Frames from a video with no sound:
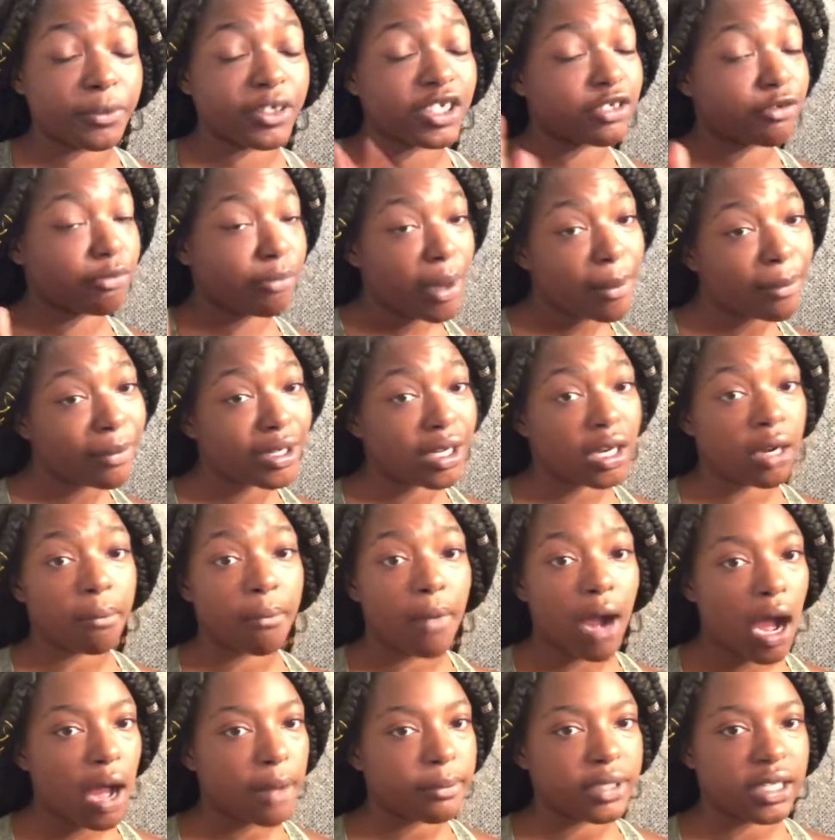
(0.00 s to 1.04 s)
Because remember, her
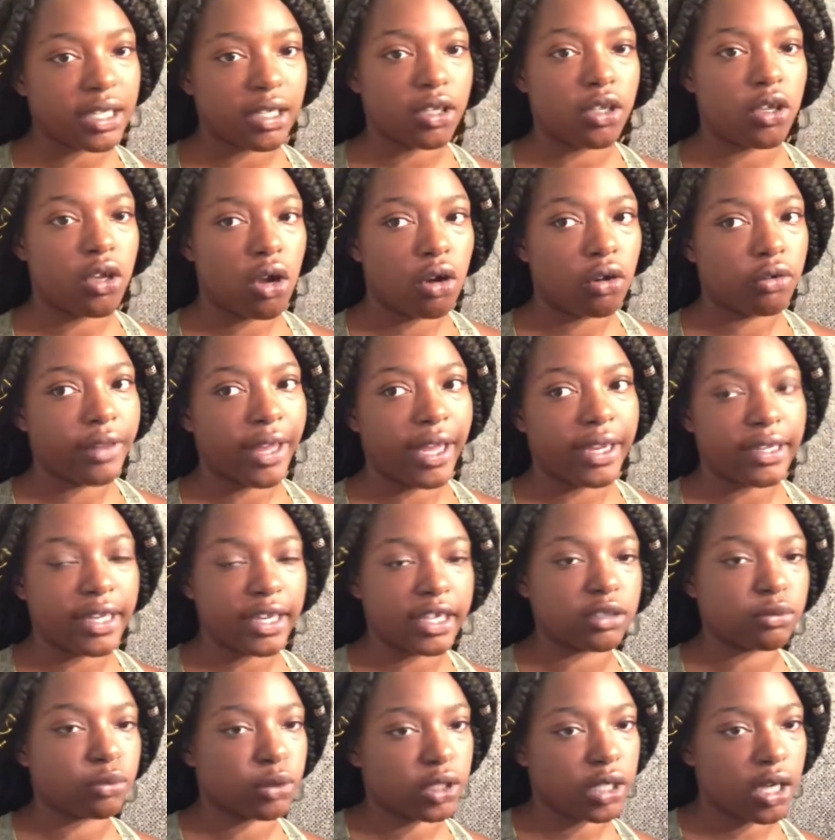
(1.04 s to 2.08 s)
mom didn't know that
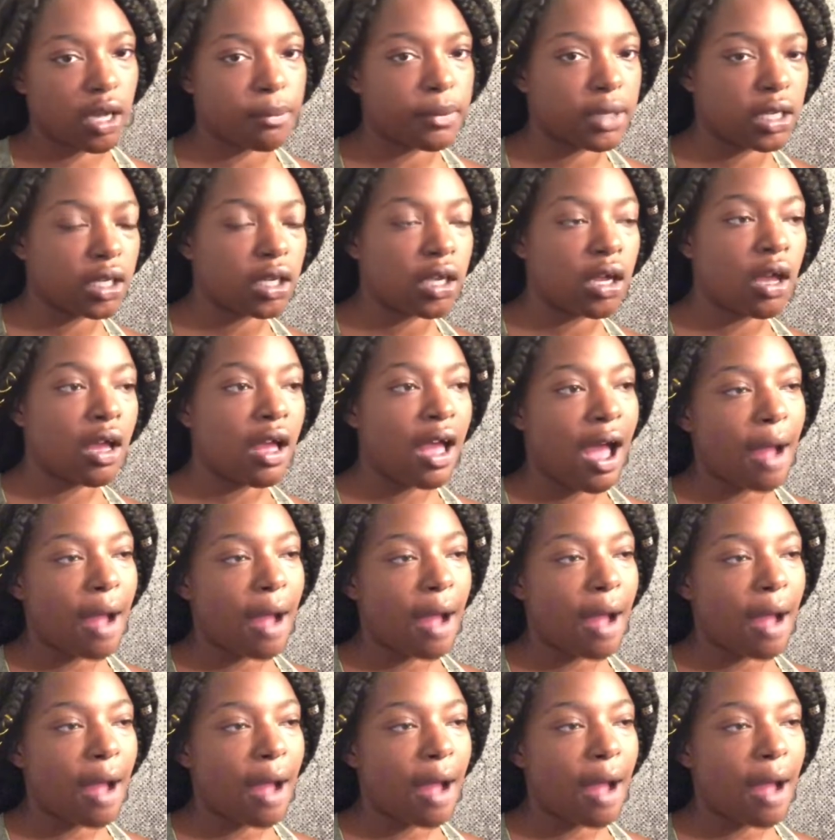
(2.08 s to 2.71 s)
niggas were coming.